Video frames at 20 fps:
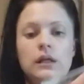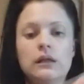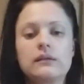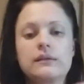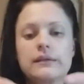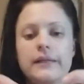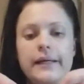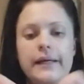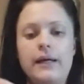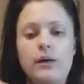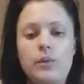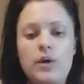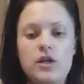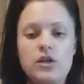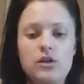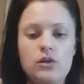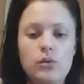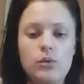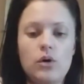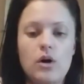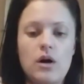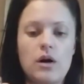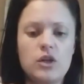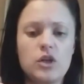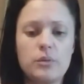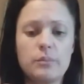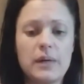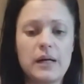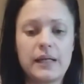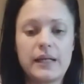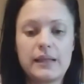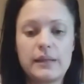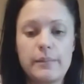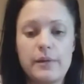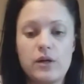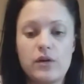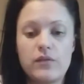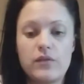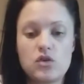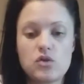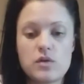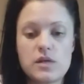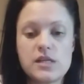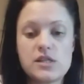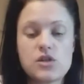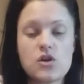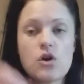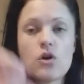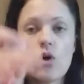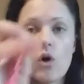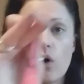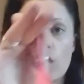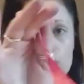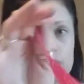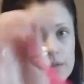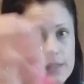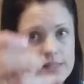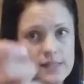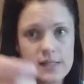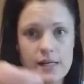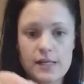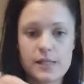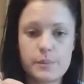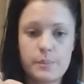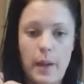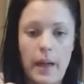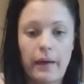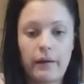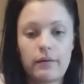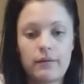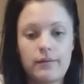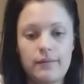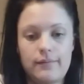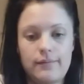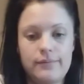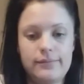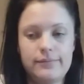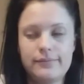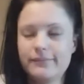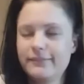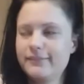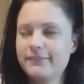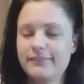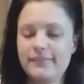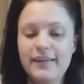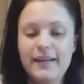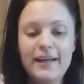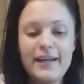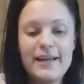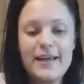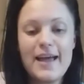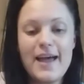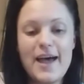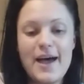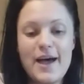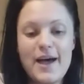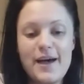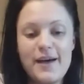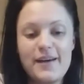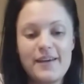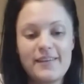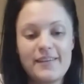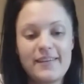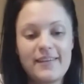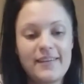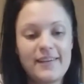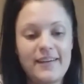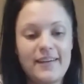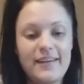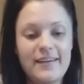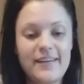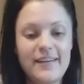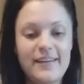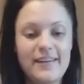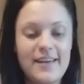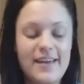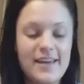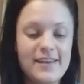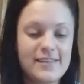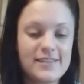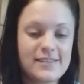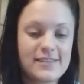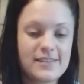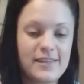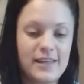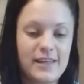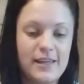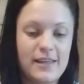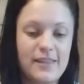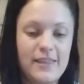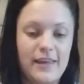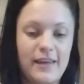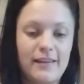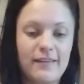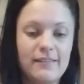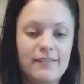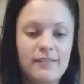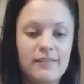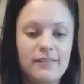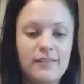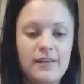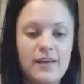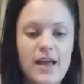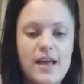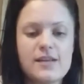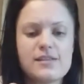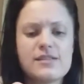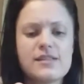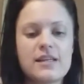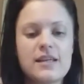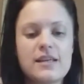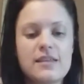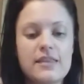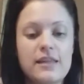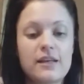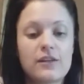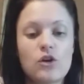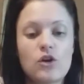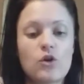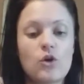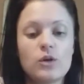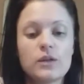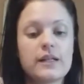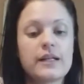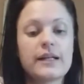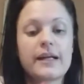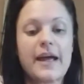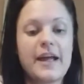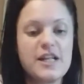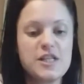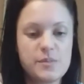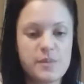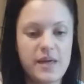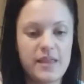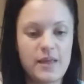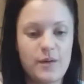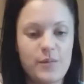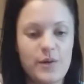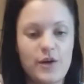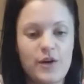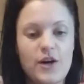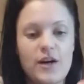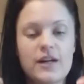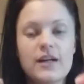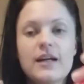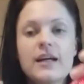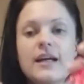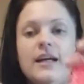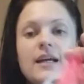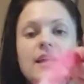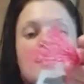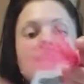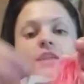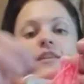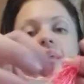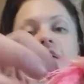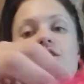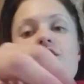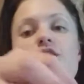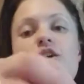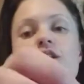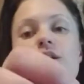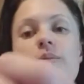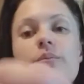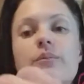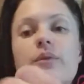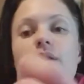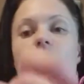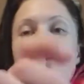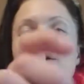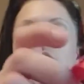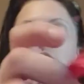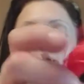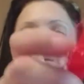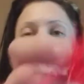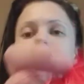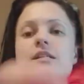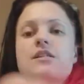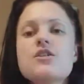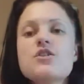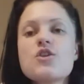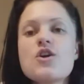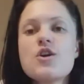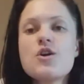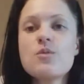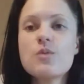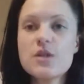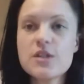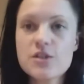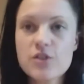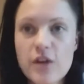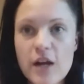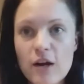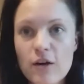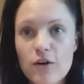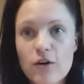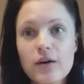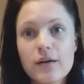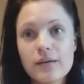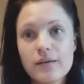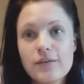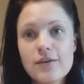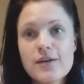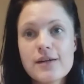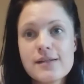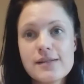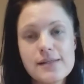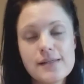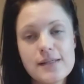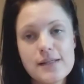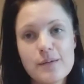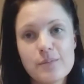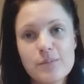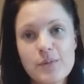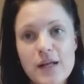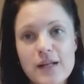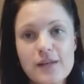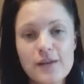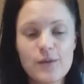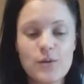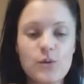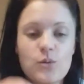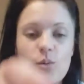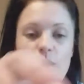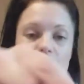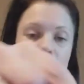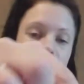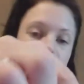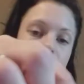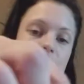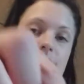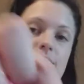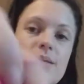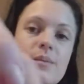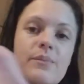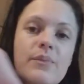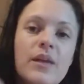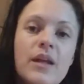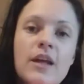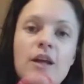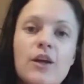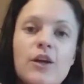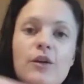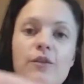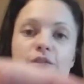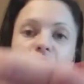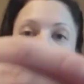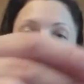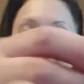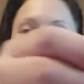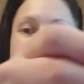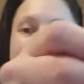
There where you are, you might get them individually. So don't hold the 6-pack as thingy thing. Don't hold it against me. There we go. Then you're going to, oh, hold on, I need to show you what's going on. You can see I'm under the weathers. You're going to feed